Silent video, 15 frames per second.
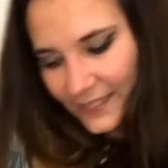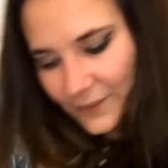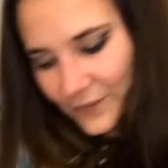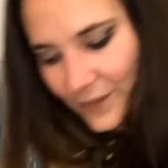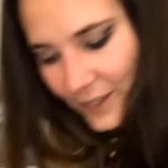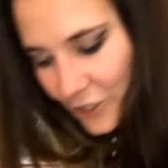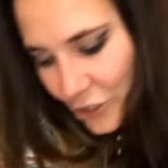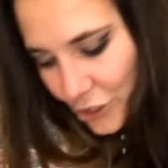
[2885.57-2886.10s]
had
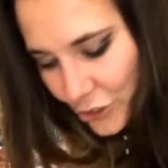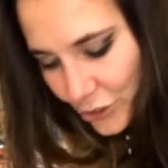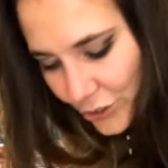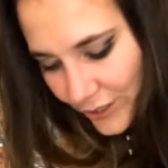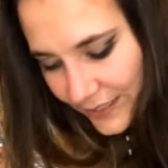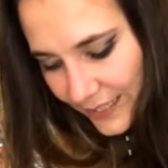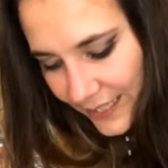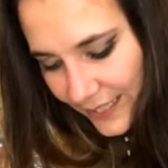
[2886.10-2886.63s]
a very
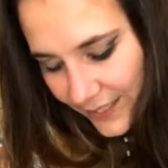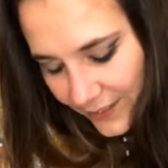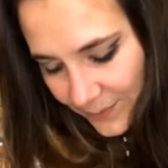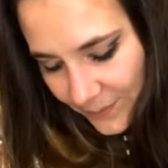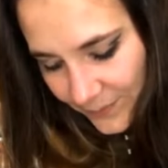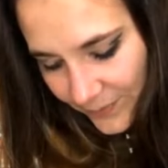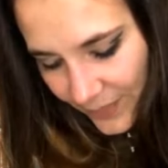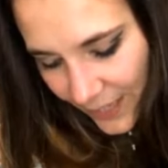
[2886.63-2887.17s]
short
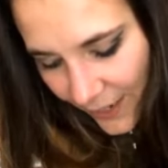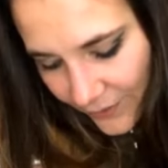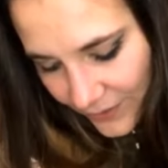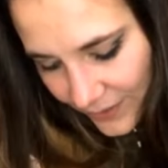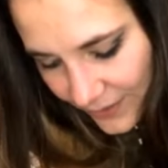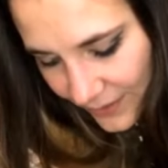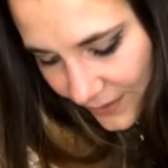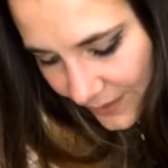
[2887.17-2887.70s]
hair when
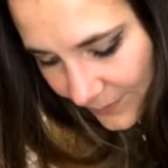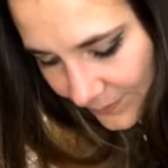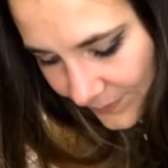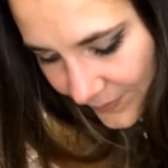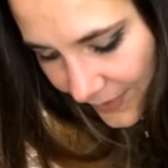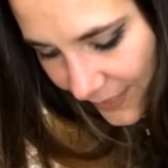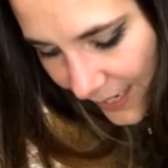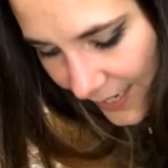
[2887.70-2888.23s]

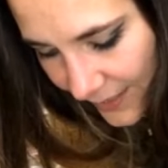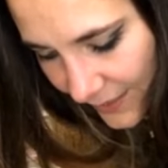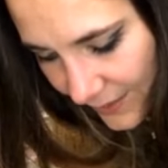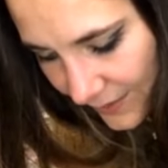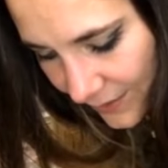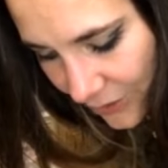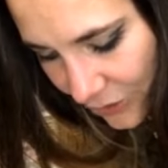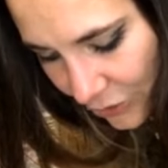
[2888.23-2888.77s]
I
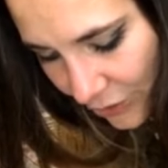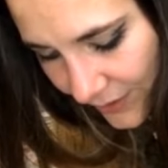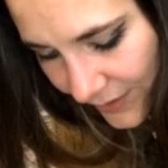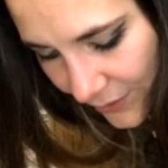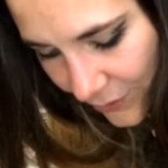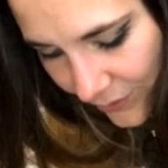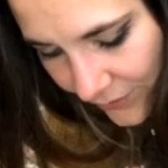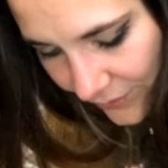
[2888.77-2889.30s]

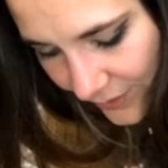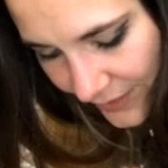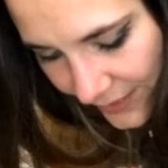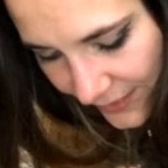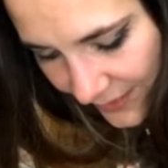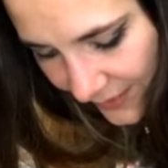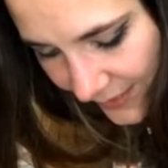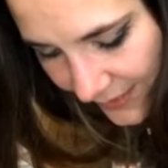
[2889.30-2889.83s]
enrolled the
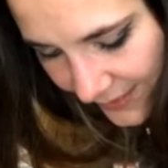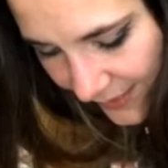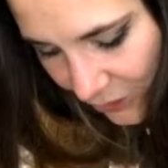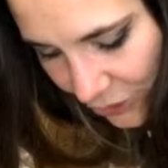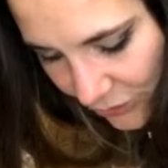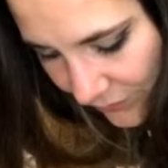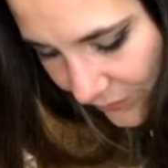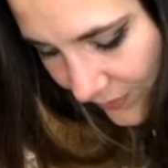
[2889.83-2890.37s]
university at
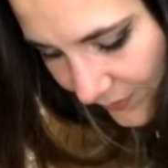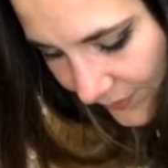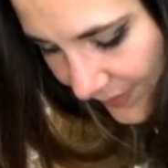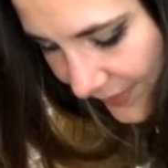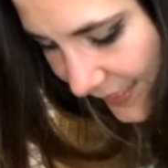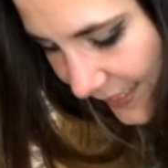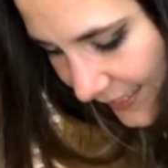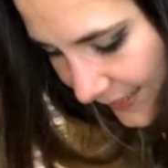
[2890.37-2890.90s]
the age of
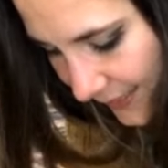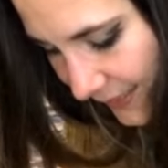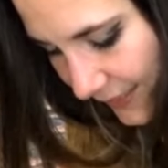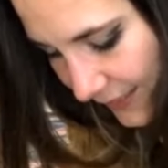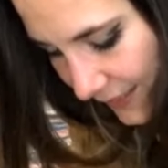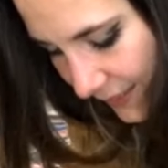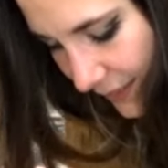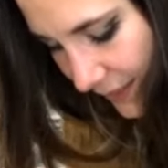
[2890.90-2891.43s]
15,
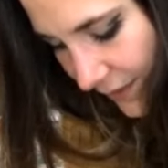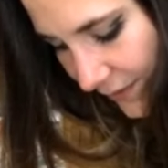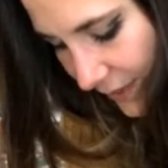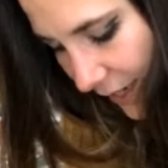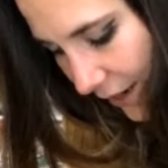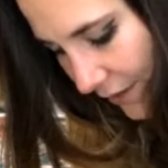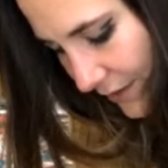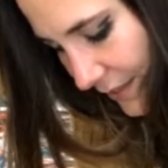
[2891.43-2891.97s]

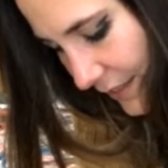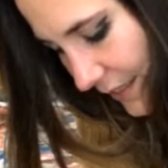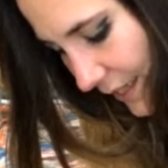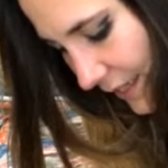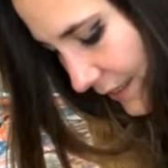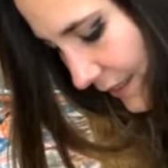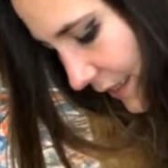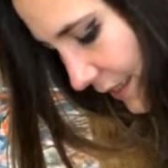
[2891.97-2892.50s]
when I was
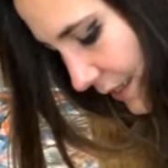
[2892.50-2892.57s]
at